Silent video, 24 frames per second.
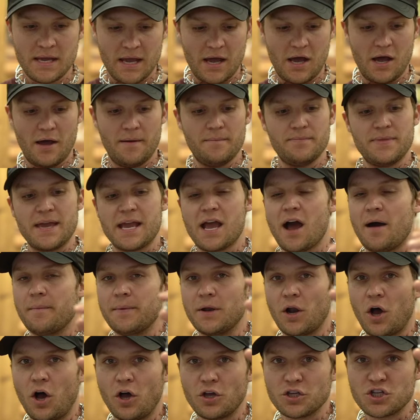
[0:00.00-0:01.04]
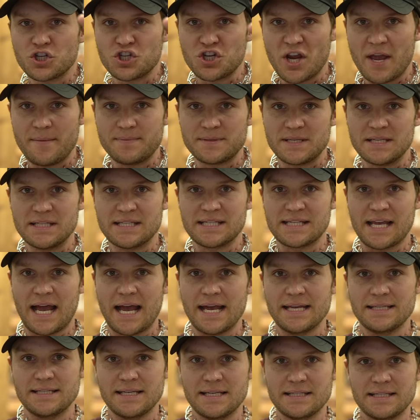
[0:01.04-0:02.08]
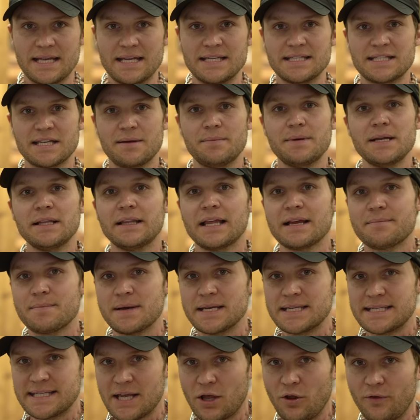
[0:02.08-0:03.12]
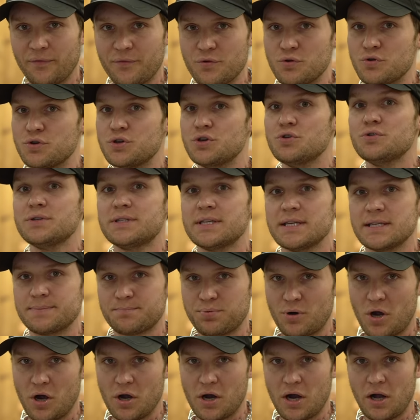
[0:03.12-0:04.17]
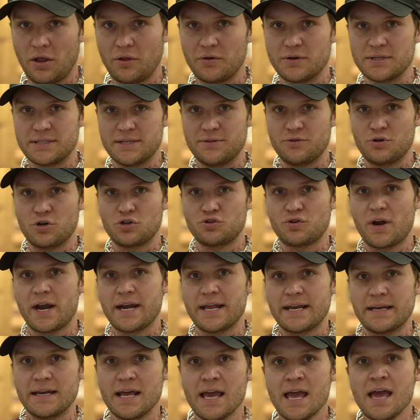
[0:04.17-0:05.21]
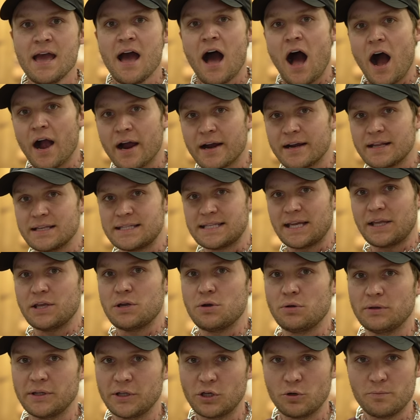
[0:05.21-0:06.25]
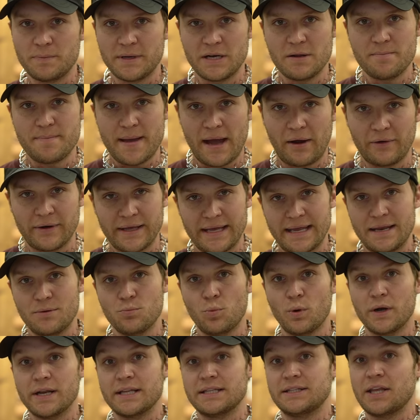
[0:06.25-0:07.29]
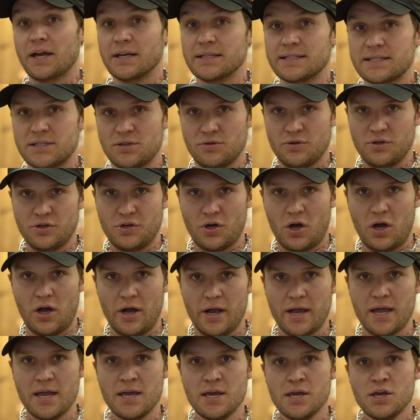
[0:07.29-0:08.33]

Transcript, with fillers: Um, they come in all shapes and sizes, and somebody like myself who uses prong collars in their training, I'm gonna tell you a little bit about it and what it does to the dog.